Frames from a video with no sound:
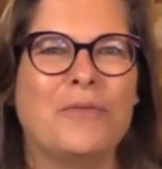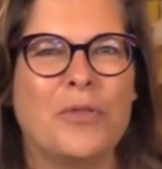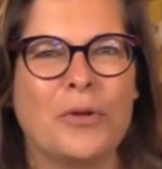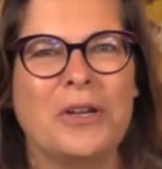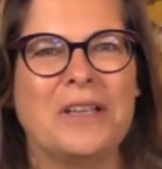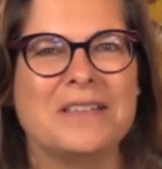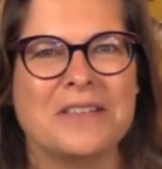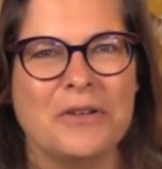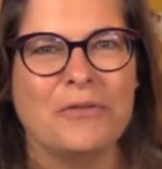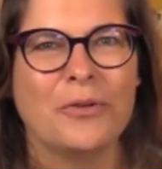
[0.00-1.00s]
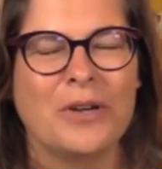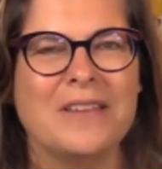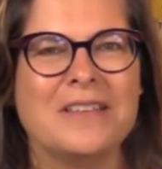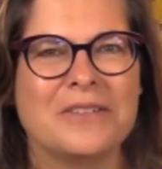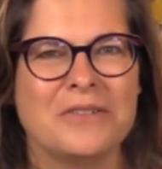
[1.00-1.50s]
30 is the new 40,
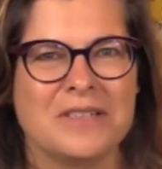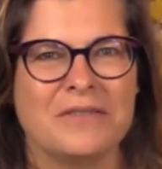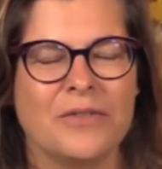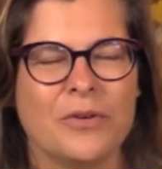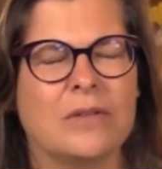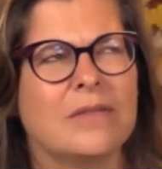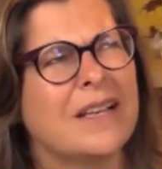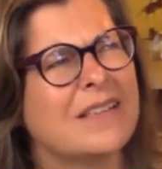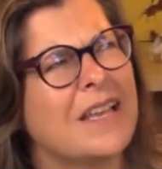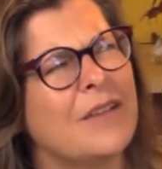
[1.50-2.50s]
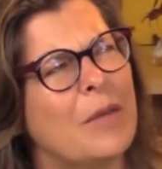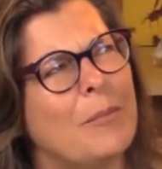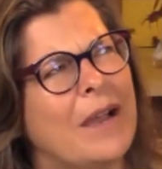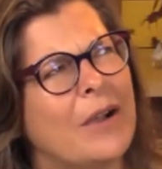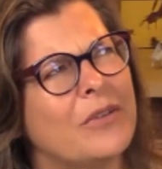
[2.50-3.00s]
these sorts of, or I guess I have
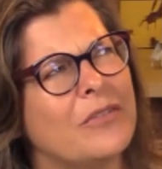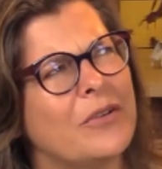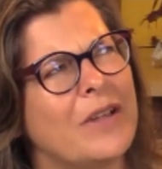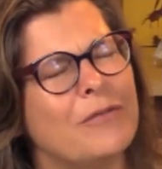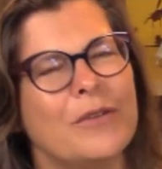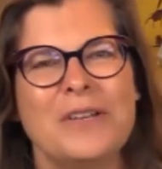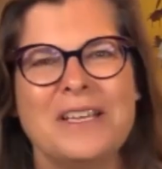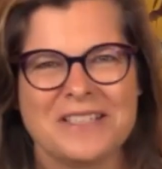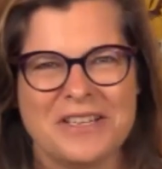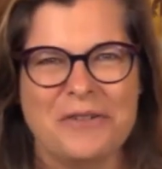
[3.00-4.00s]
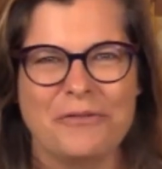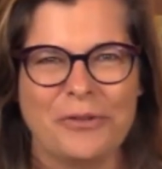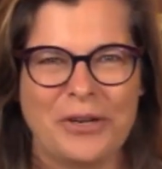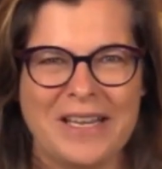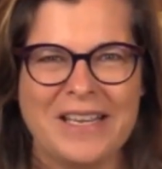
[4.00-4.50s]
that backwards, don't I? 50 is the new 40,